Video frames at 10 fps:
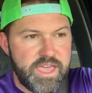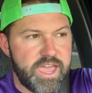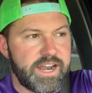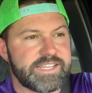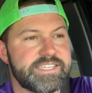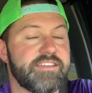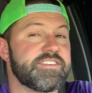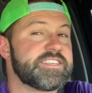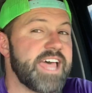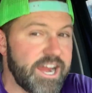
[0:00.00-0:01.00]
And I say
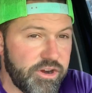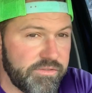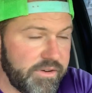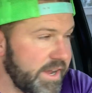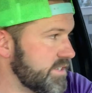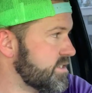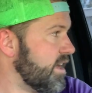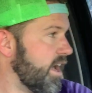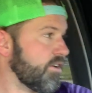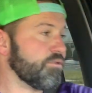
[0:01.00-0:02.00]
sacrifice,
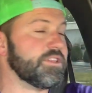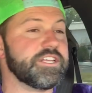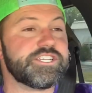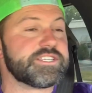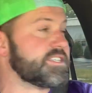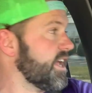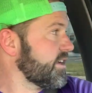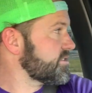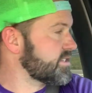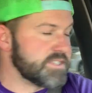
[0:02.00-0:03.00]
not in a religious
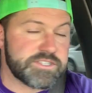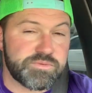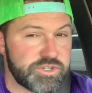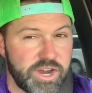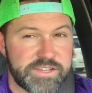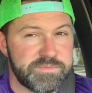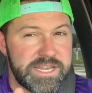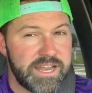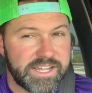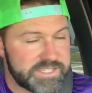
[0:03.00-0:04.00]
text, because this is what drives me
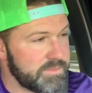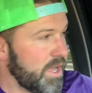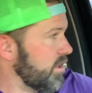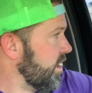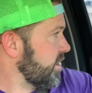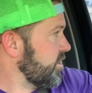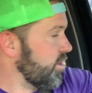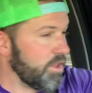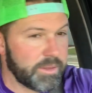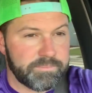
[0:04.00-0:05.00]
nuts about like, you
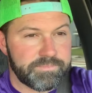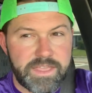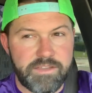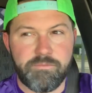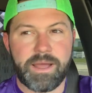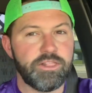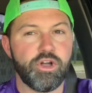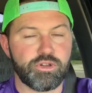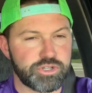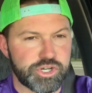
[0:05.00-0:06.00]
know, like my
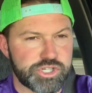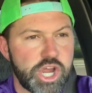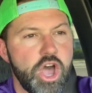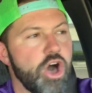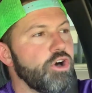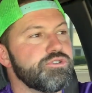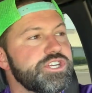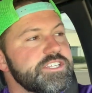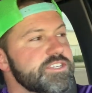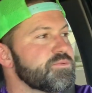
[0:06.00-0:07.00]
local church. Oh,
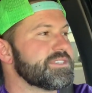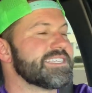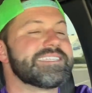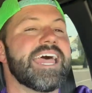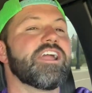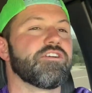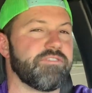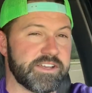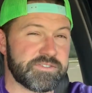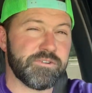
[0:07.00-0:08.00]
Jesus was a
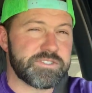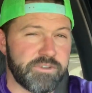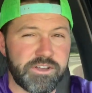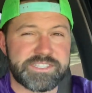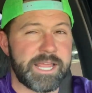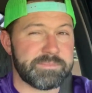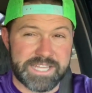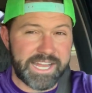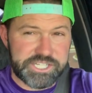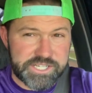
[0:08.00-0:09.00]
sacrifice. First of all, his name's
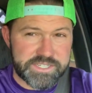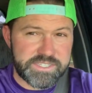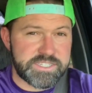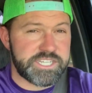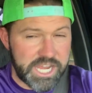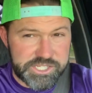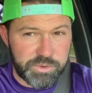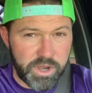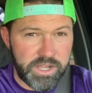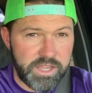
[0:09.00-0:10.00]
not Jesus,
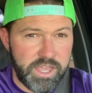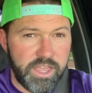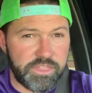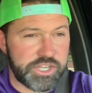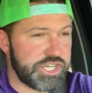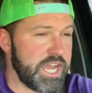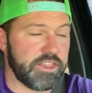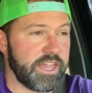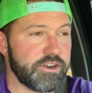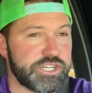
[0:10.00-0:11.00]
Jeshua. The J,
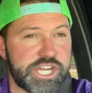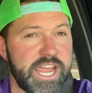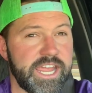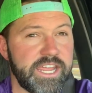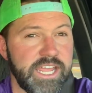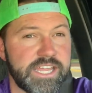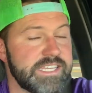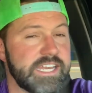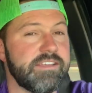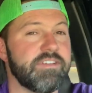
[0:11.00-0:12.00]
letter J
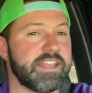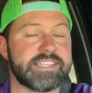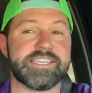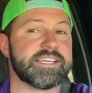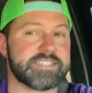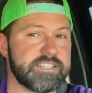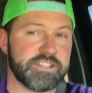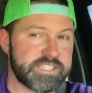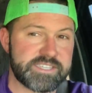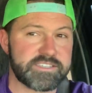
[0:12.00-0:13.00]
didn't even exist
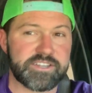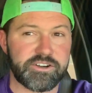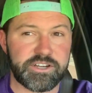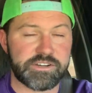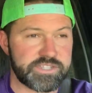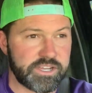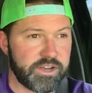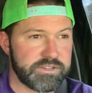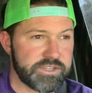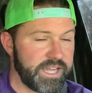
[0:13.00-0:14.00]
until like 600 years
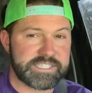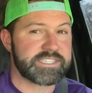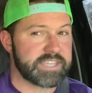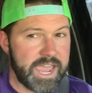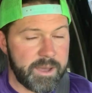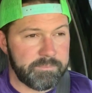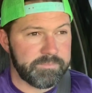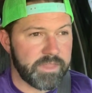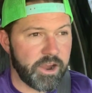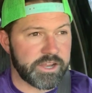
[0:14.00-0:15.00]
ago, so that's a
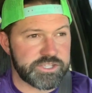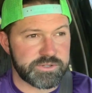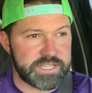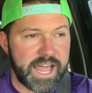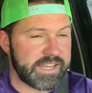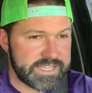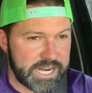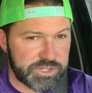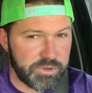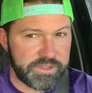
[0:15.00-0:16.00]
scam. All right, so it's not his
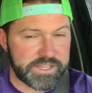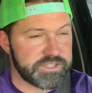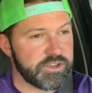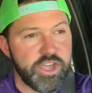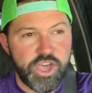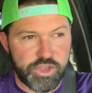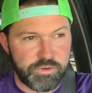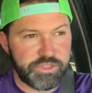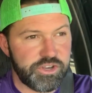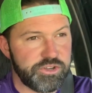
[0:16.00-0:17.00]
actual thing. See, you
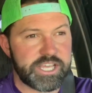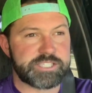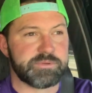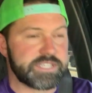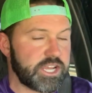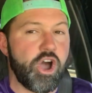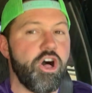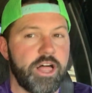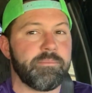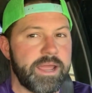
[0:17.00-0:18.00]
read the New Testament, it's like call
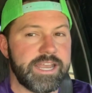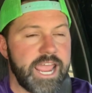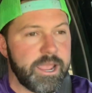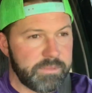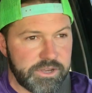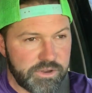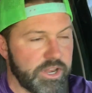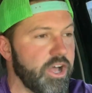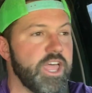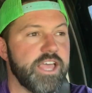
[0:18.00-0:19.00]
on my name, and you, you
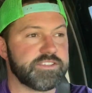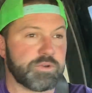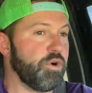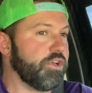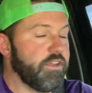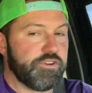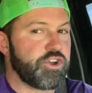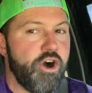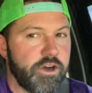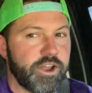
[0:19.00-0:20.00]
know, it's like, well, if you're
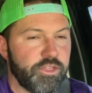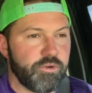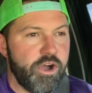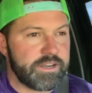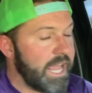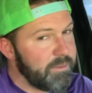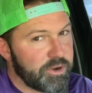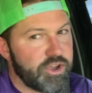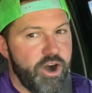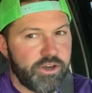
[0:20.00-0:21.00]
calling on the wrong name,
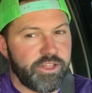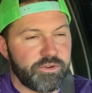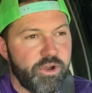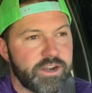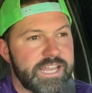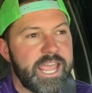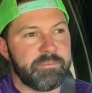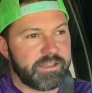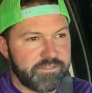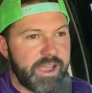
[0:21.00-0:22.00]
you're calling on the wrong name.
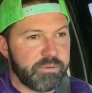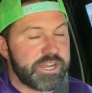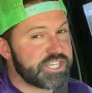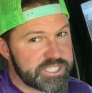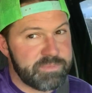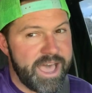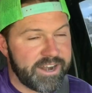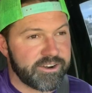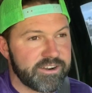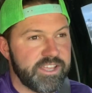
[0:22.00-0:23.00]
Like vibrations
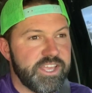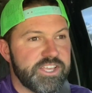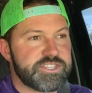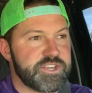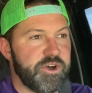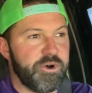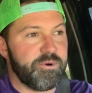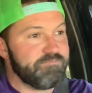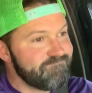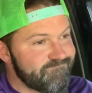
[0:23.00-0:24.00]
matter.
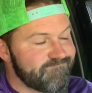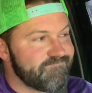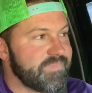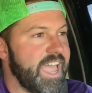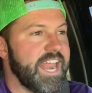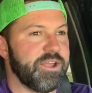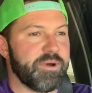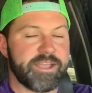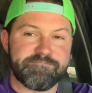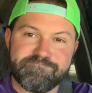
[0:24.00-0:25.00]
So,
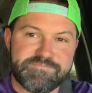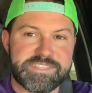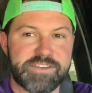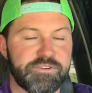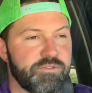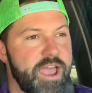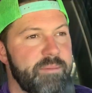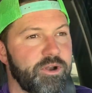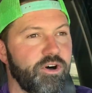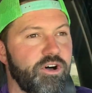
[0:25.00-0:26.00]
anyway, different
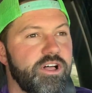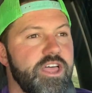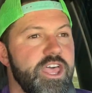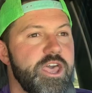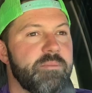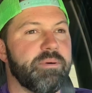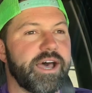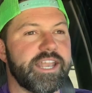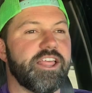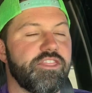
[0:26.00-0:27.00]
rabbit hole.
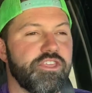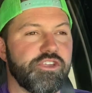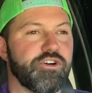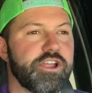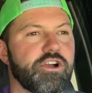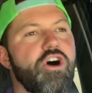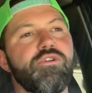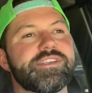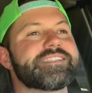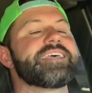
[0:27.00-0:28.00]
But you'll hear, oh,
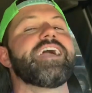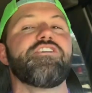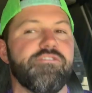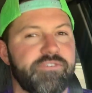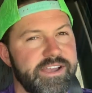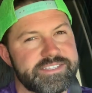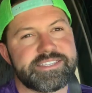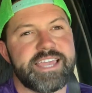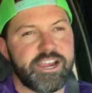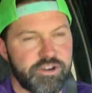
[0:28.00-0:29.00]
the sacrifice, the
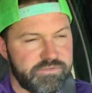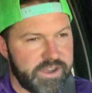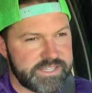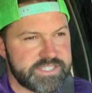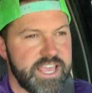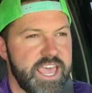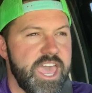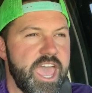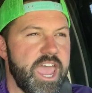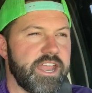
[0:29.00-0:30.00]
sacrifice
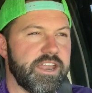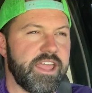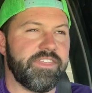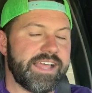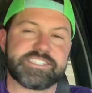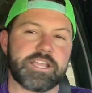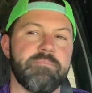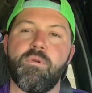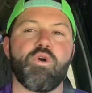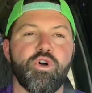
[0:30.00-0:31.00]
and and that's like a
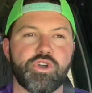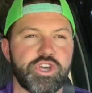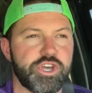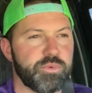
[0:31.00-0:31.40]
moral good.